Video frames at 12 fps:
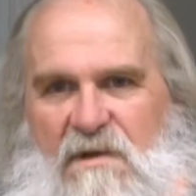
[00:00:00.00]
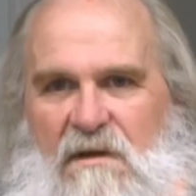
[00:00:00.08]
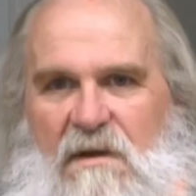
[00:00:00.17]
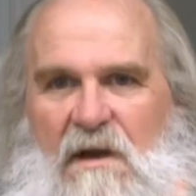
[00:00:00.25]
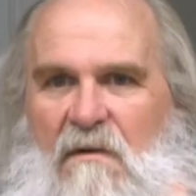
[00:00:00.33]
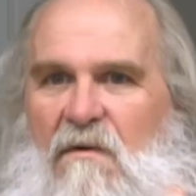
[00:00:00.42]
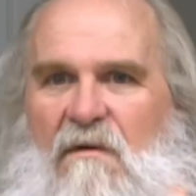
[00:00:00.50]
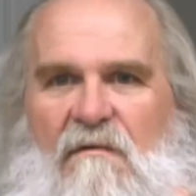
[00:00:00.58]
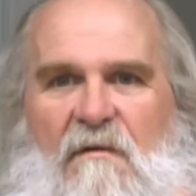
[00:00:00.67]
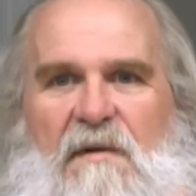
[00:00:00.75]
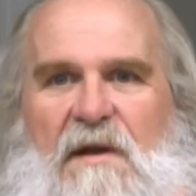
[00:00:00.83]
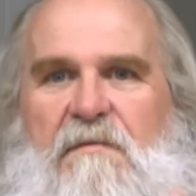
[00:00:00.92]
Yeah, one of
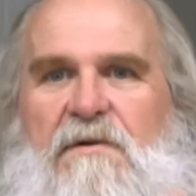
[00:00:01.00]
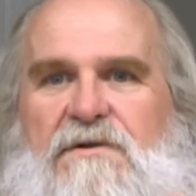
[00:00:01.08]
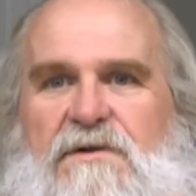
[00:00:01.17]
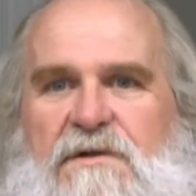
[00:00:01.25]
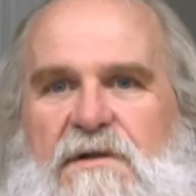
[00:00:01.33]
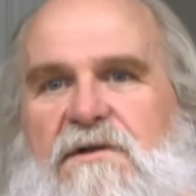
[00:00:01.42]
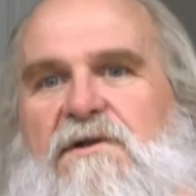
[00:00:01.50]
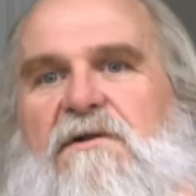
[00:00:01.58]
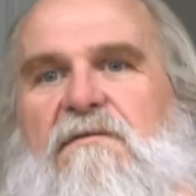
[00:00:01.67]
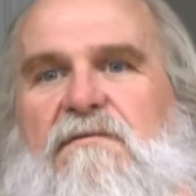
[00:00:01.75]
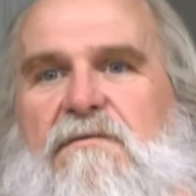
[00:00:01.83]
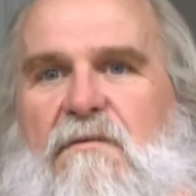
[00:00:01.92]
our big pushes this year
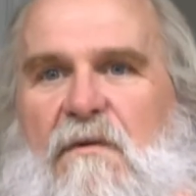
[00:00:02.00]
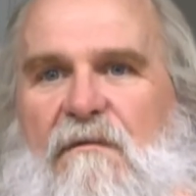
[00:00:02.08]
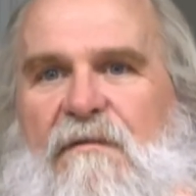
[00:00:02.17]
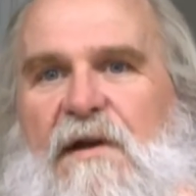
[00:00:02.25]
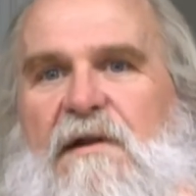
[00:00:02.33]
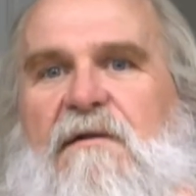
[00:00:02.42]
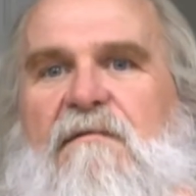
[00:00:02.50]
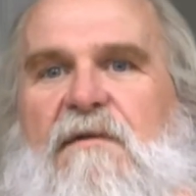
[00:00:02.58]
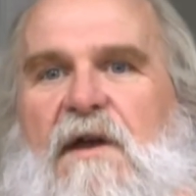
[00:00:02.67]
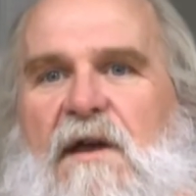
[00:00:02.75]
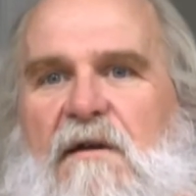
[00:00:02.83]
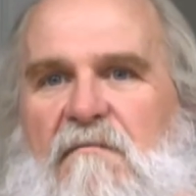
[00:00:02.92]
was the reflective
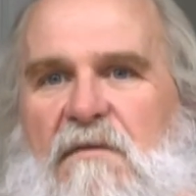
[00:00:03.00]
tape